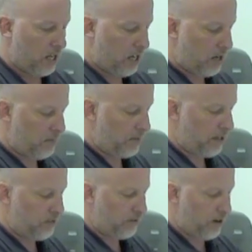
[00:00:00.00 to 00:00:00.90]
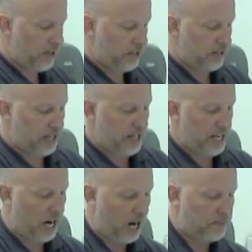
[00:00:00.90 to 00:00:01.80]
Um, as far as in
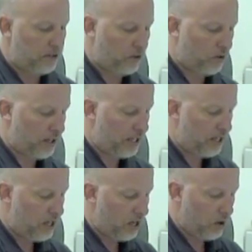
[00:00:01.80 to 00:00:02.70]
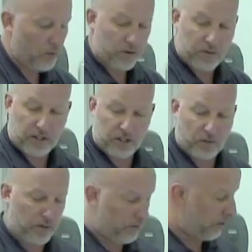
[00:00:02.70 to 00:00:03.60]
the operatory, when we're,
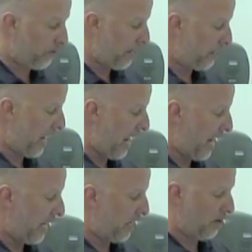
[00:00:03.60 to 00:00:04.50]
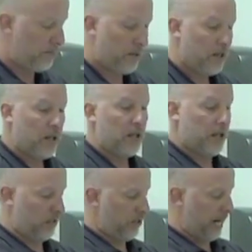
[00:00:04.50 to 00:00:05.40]
when we're ready to hang it up,
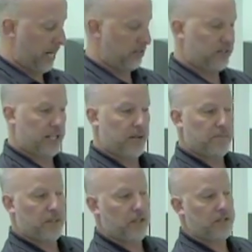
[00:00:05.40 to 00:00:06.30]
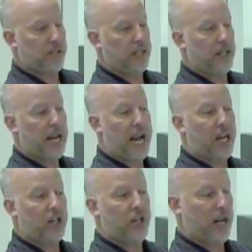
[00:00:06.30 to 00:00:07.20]
you can't see it, but there's a
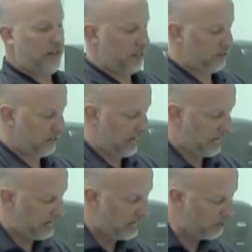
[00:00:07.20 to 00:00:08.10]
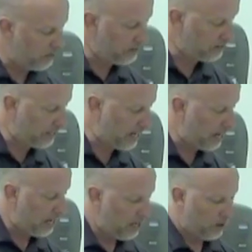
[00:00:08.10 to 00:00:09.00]
hanger on this side, and we're just
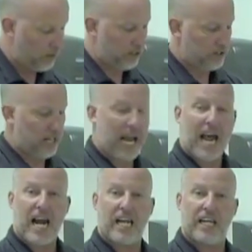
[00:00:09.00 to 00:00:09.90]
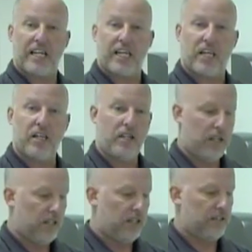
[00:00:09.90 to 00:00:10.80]
gonna we're just gonna hang it in here.
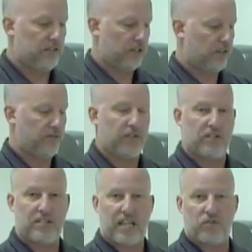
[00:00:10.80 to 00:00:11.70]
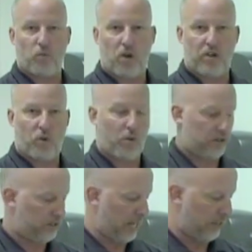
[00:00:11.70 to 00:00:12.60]
This is good for the size one or
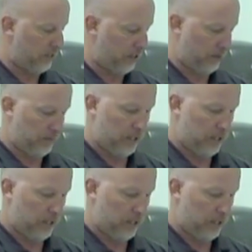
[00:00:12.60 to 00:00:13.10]
the size two.